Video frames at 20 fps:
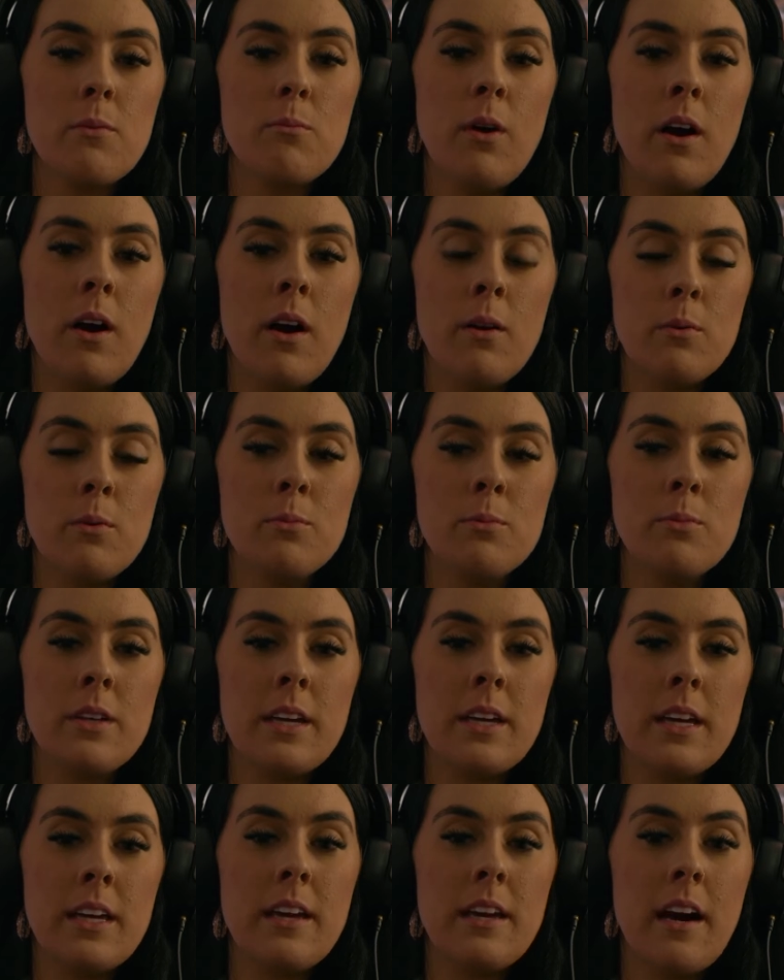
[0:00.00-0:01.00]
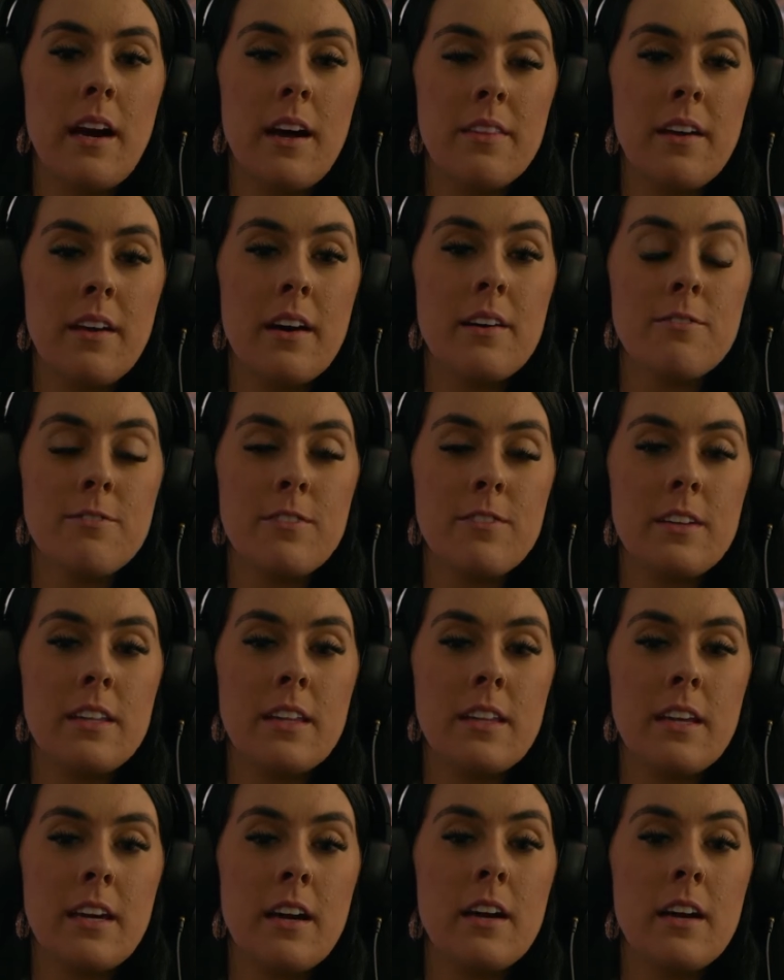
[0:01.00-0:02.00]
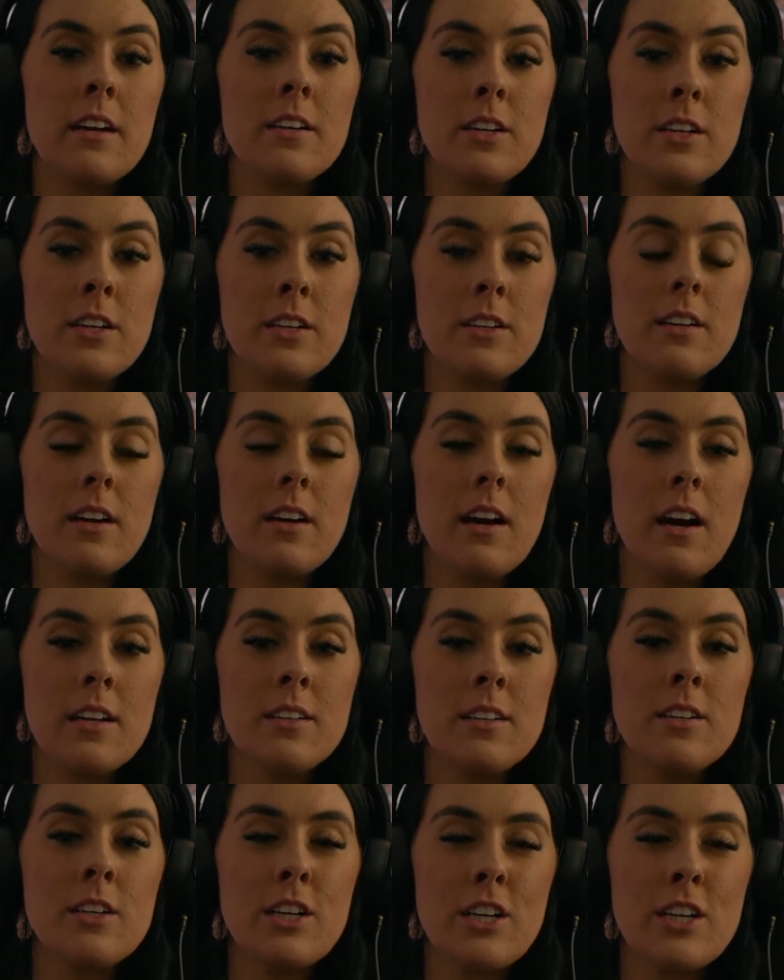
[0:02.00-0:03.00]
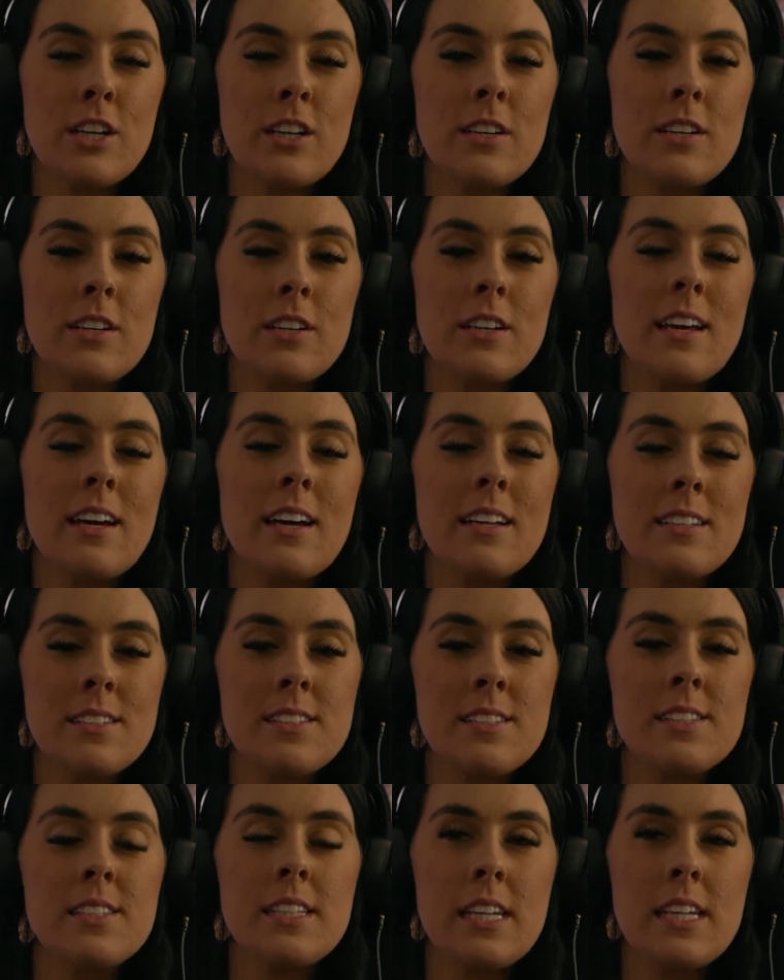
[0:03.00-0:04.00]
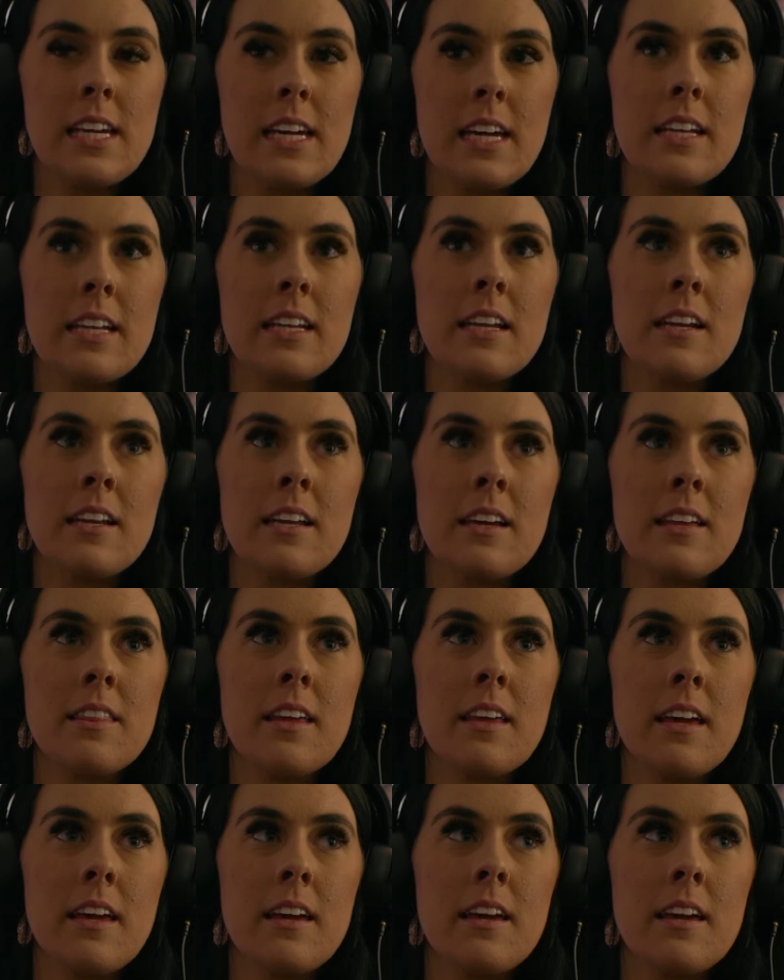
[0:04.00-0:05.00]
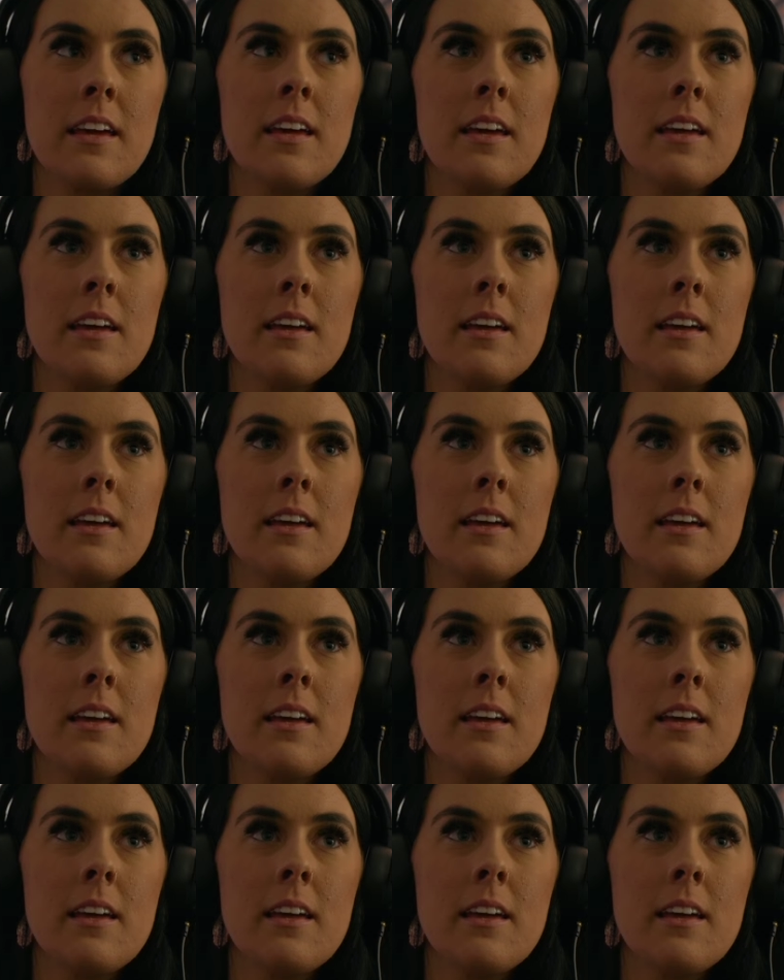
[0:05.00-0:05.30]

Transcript: probably that feeling unheard and unseen, and I think